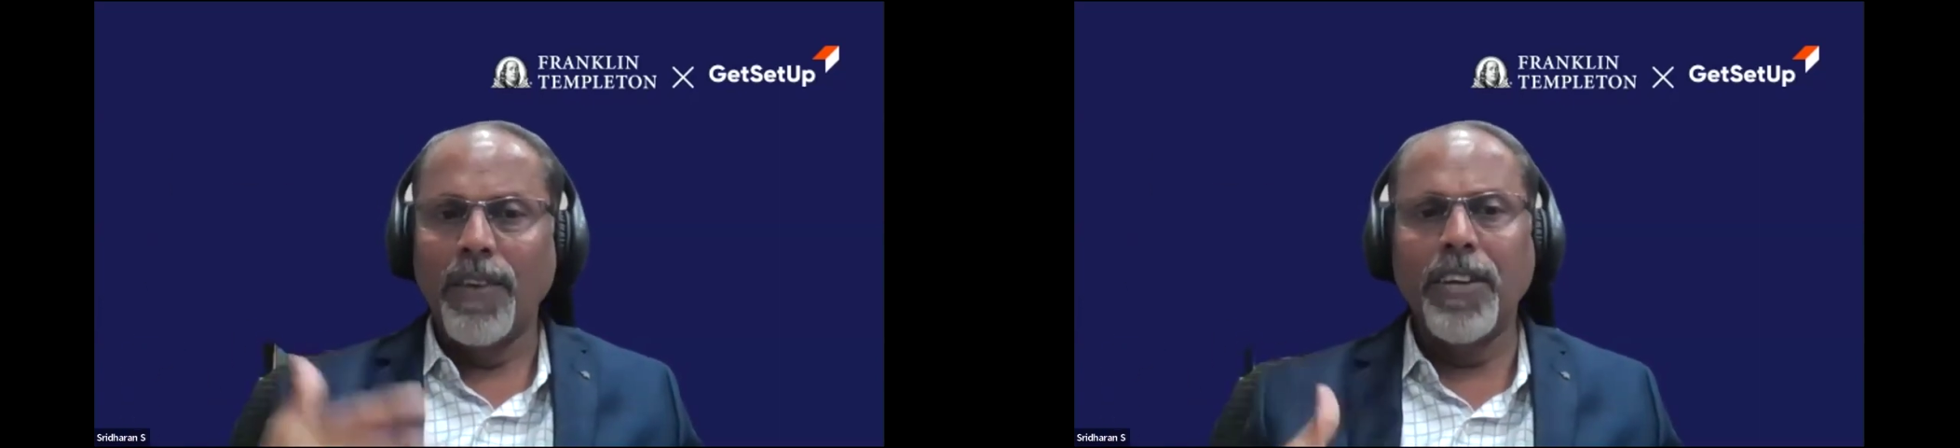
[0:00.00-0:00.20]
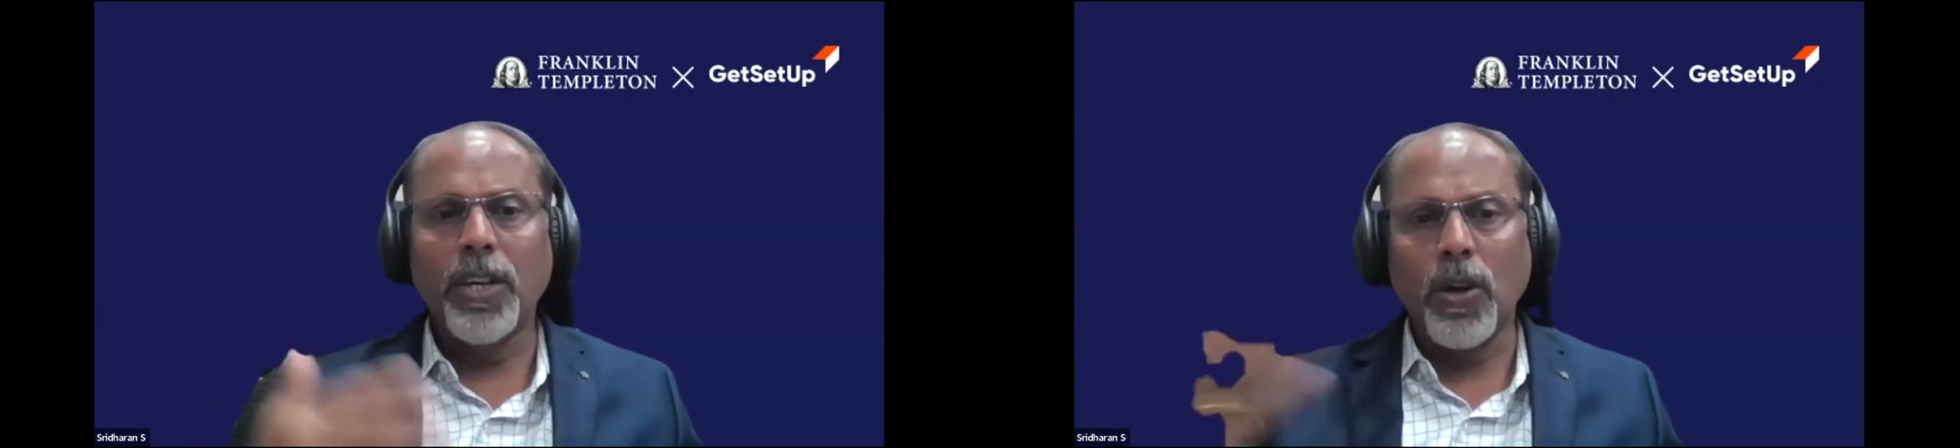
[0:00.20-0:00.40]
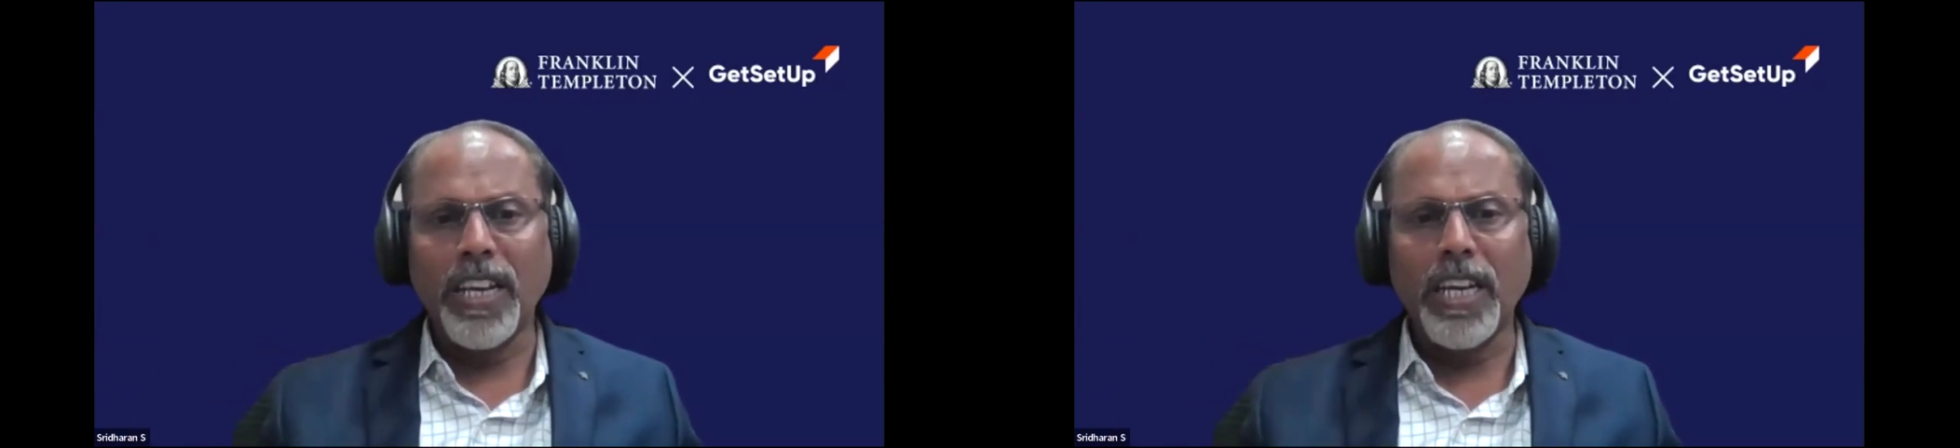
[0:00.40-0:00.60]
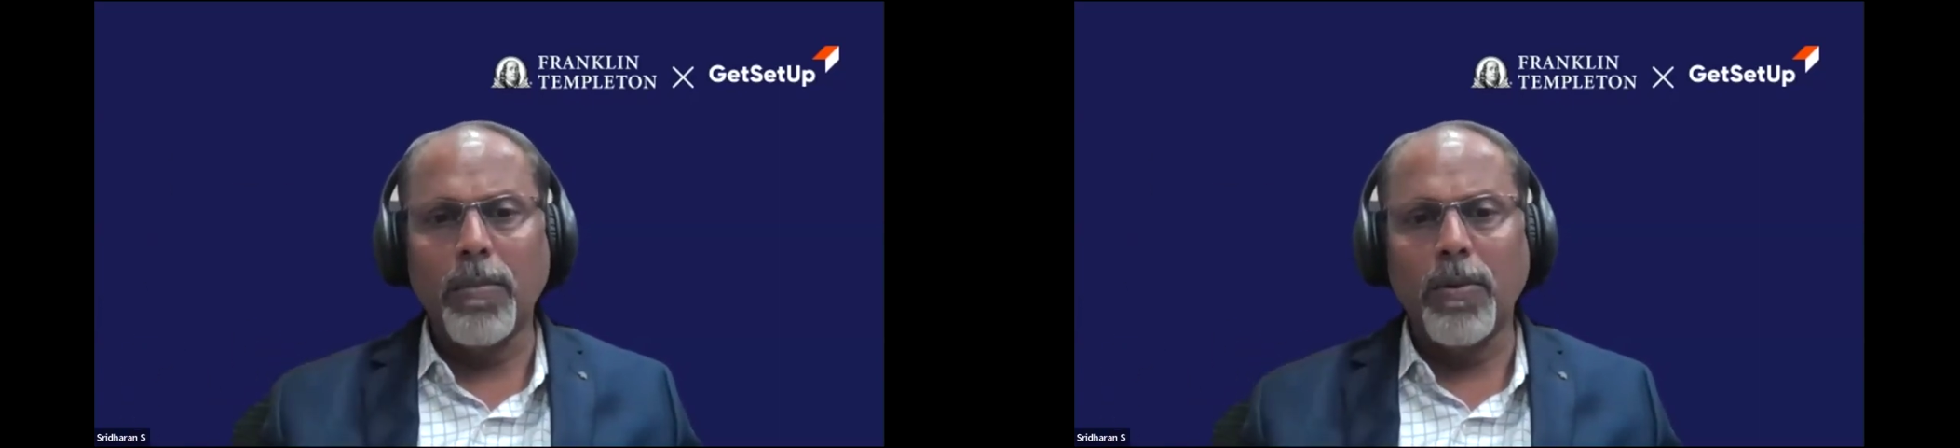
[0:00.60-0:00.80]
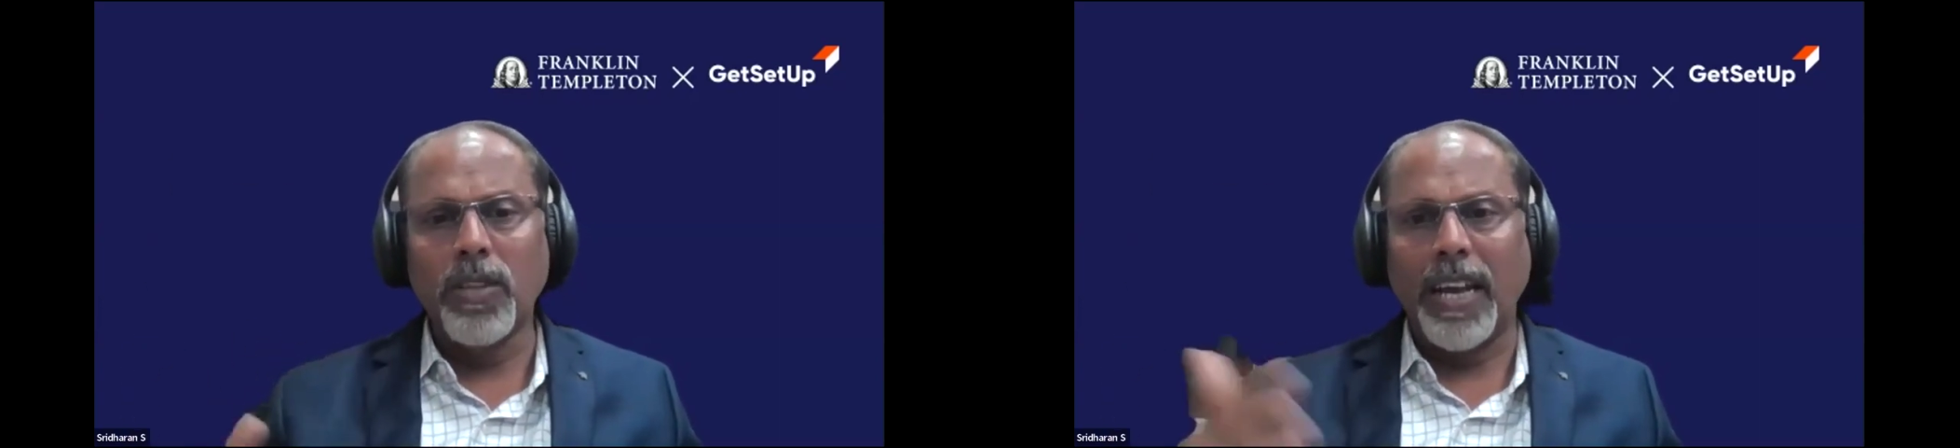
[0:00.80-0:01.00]
When we are
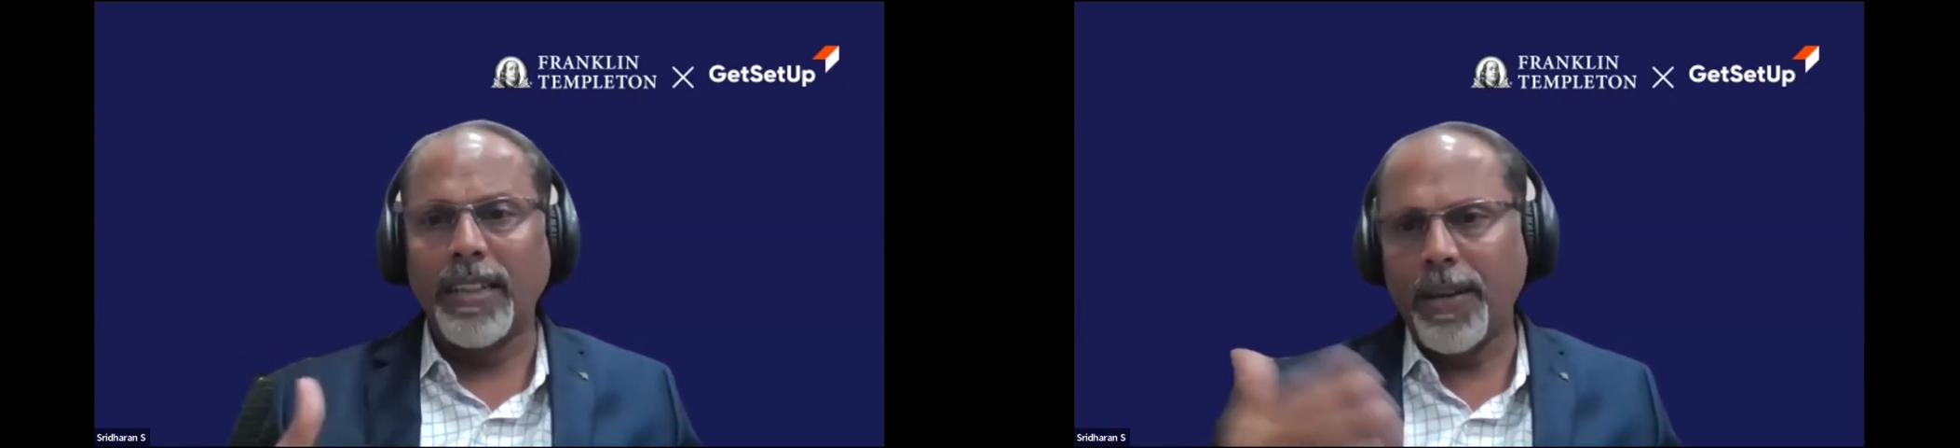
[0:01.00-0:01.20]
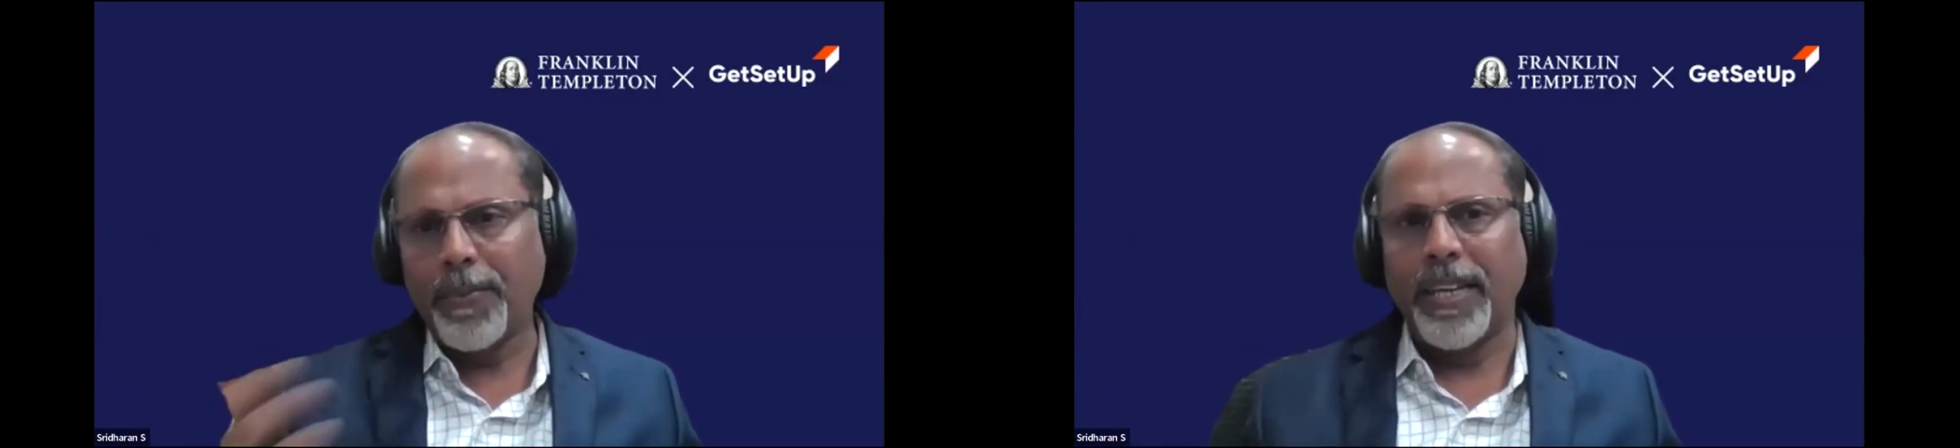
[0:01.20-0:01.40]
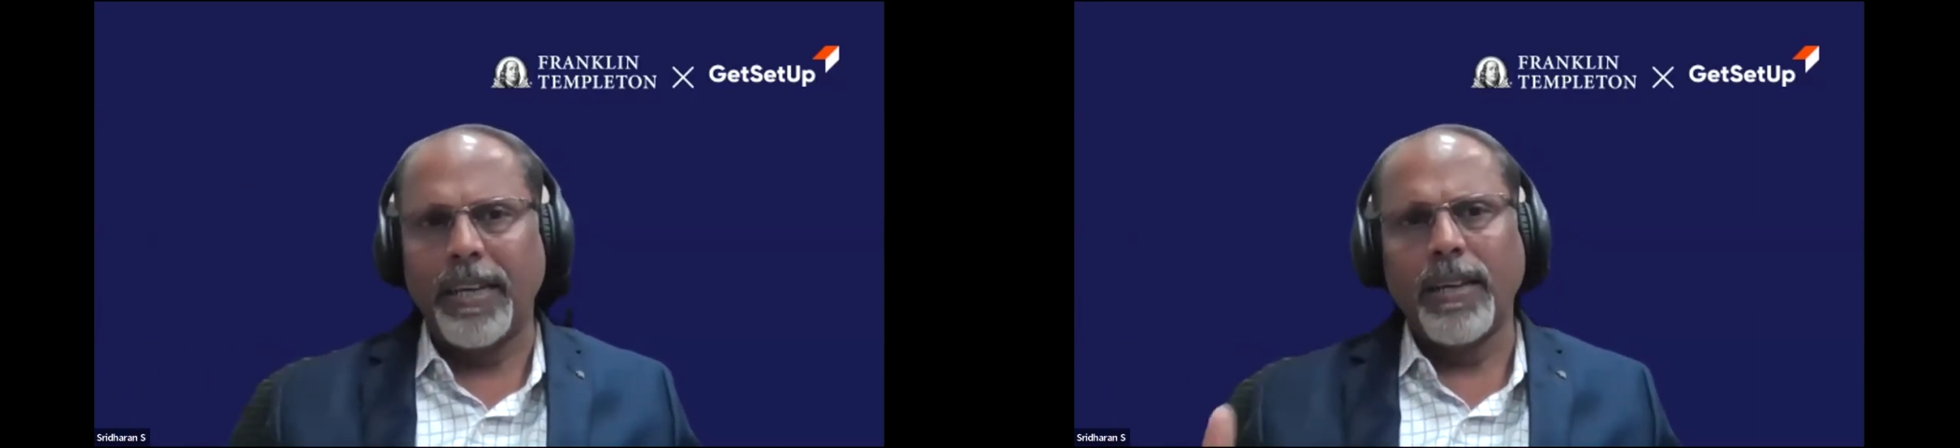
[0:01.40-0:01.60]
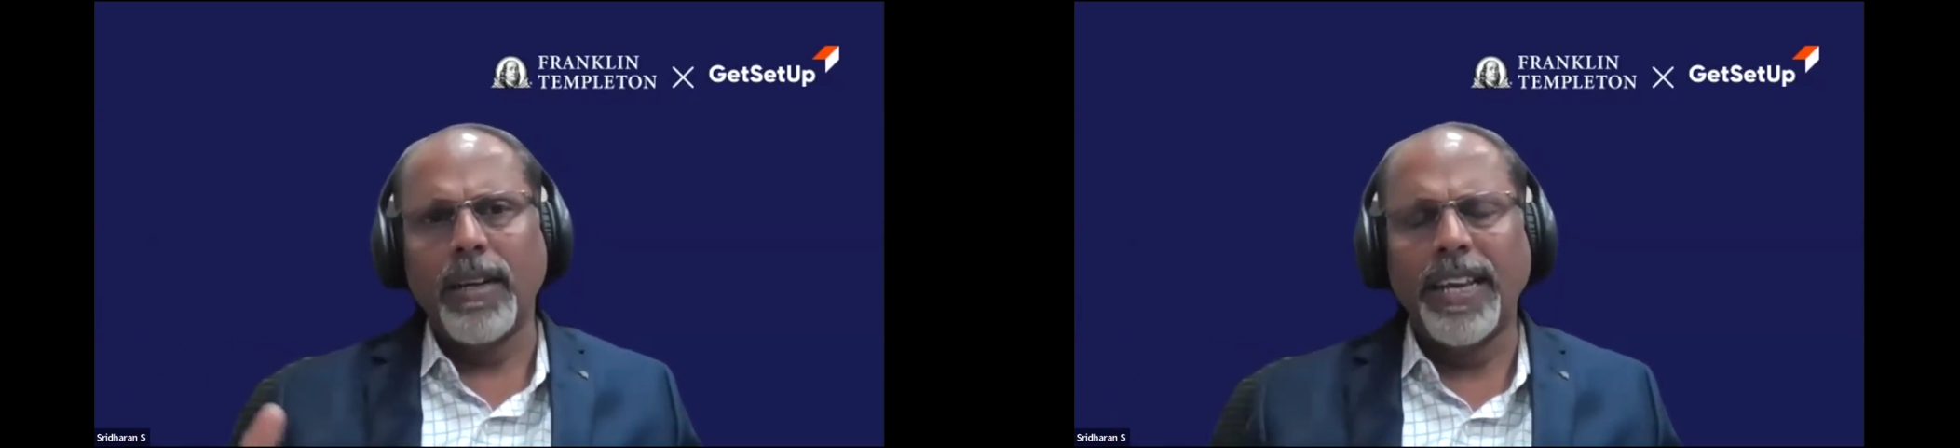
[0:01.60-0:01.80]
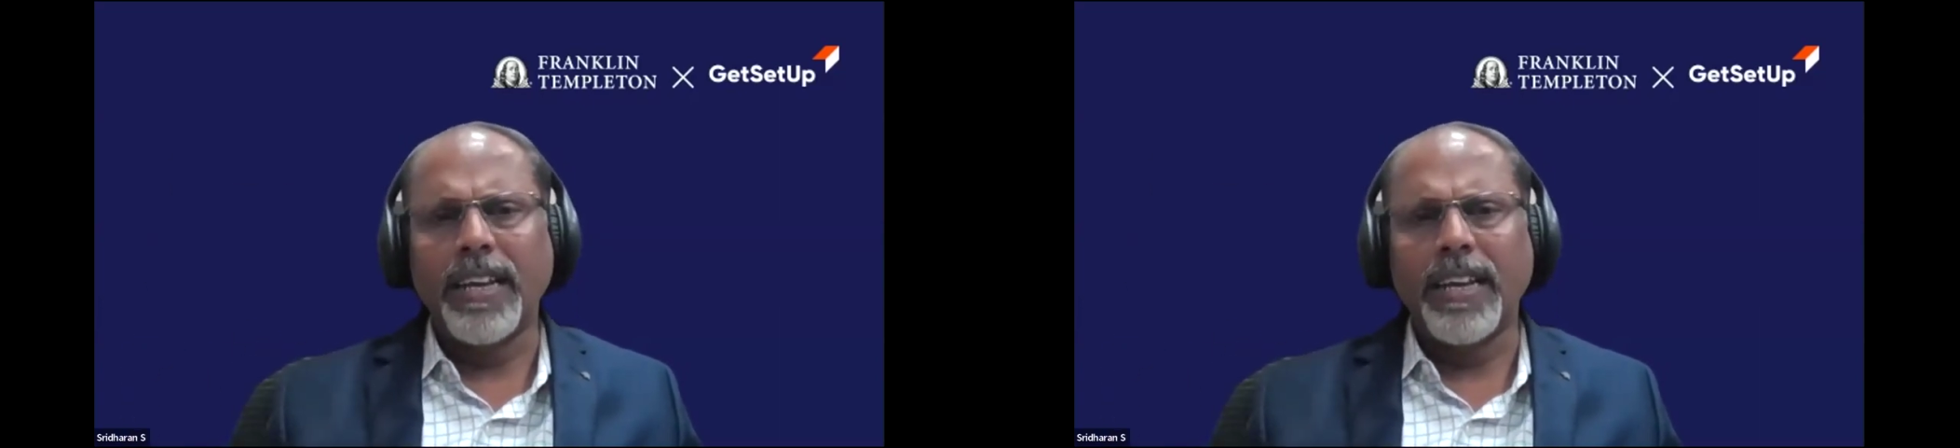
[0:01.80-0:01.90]
talking about the other way,